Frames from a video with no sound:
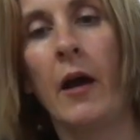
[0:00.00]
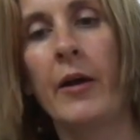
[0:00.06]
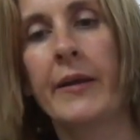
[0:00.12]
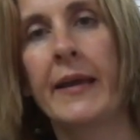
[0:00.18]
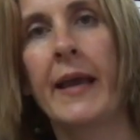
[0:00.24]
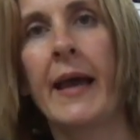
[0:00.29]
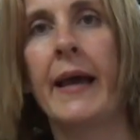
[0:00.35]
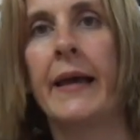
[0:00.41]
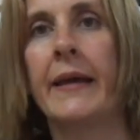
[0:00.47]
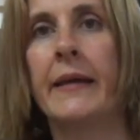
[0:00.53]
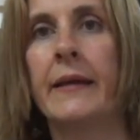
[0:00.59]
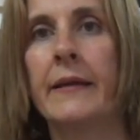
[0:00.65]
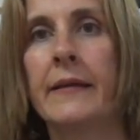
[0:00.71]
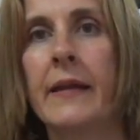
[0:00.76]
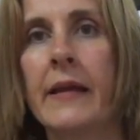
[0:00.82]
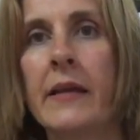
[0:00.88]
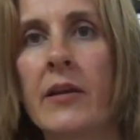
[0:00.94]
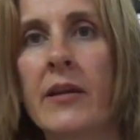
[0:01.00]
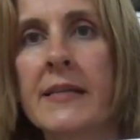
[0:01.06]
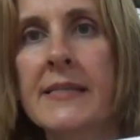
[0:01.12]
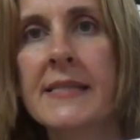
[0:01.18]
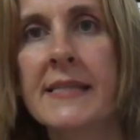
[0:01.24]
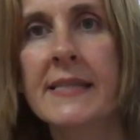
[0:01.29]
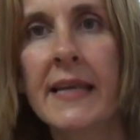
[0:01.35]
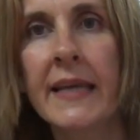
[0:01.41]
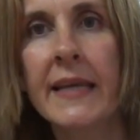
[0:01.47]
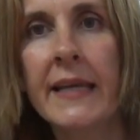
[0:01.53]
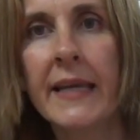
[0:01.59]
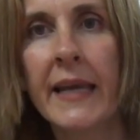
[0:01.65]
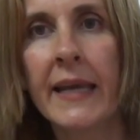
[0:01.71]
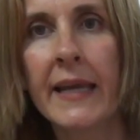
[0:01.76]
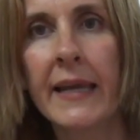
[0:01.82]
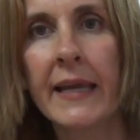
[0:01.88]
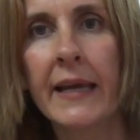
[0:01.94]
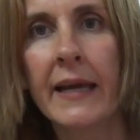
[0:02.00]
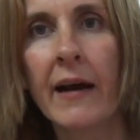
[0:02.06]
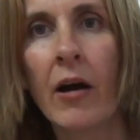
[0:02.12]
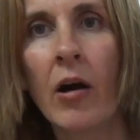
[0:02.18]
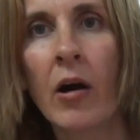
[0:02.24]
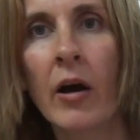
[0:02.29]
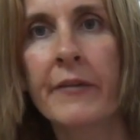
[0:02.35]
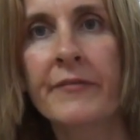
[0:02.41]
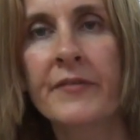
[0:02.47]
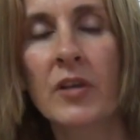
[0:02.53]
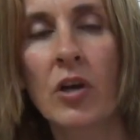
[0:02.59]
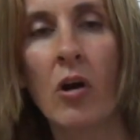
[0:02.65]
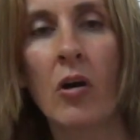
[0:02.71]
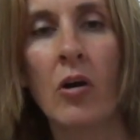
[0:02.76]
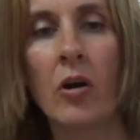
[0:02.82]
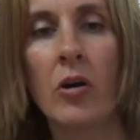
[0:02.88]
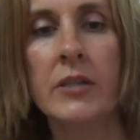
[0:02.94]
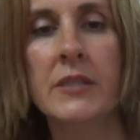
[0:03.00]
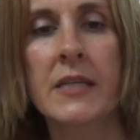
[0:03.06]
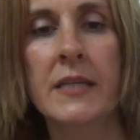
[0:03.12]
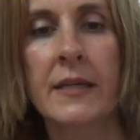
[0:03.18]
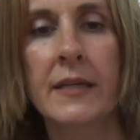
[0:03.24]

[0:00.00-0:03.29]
Okay, now you can see here I've got